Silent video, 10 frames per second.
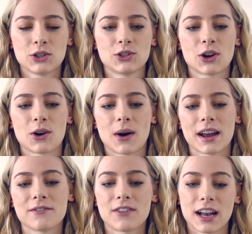So
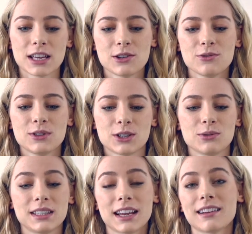I invite you
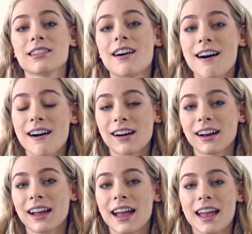to sing
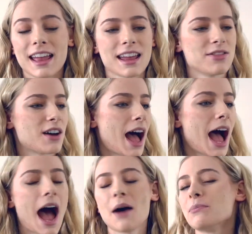along in the
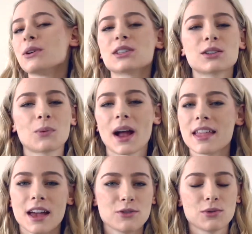happiest
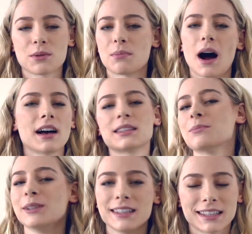way that you can
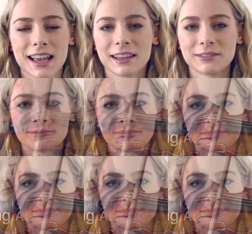possibly sing.